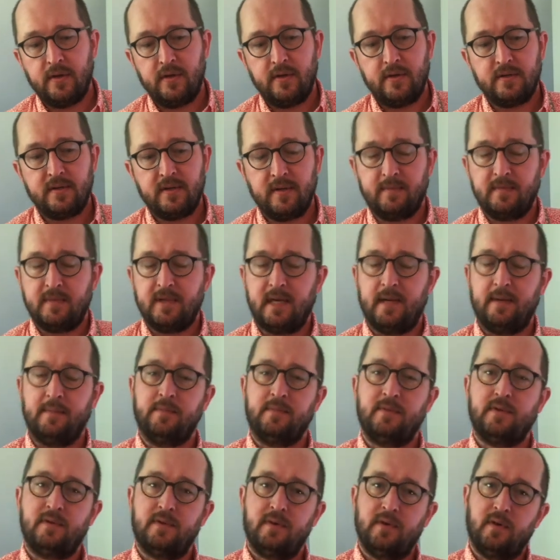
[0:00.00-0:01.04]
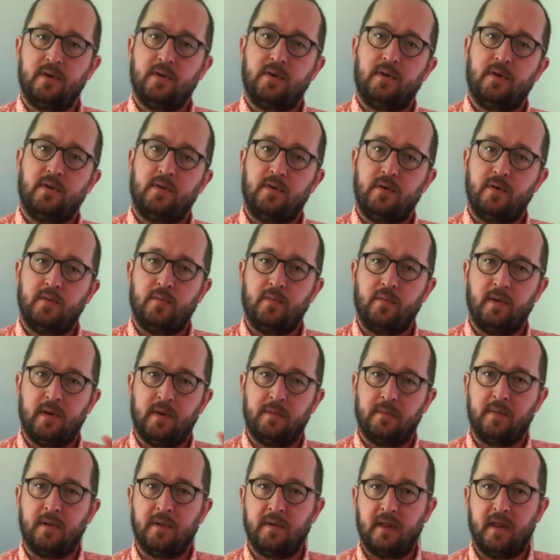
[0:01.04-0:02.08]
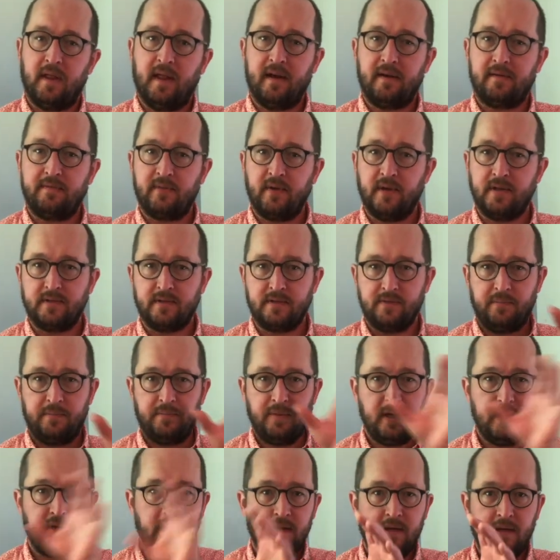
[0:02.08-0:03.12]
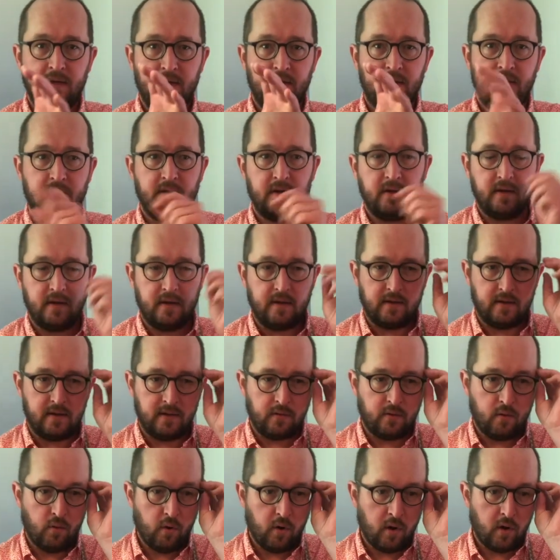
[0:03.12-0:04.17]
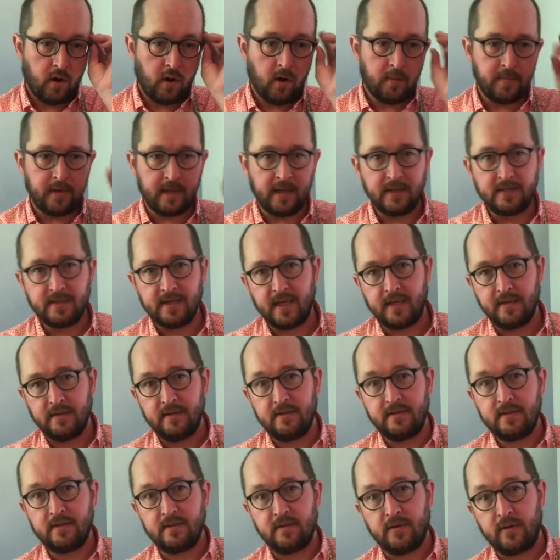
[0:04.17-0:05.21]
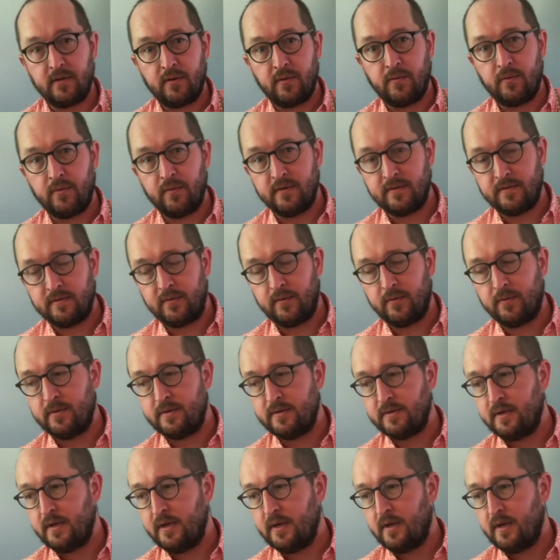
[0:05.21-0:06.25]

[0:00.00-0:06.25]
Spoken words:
sometimes when a melodic phrase is repeated, the harmony changes, so the chords, of course,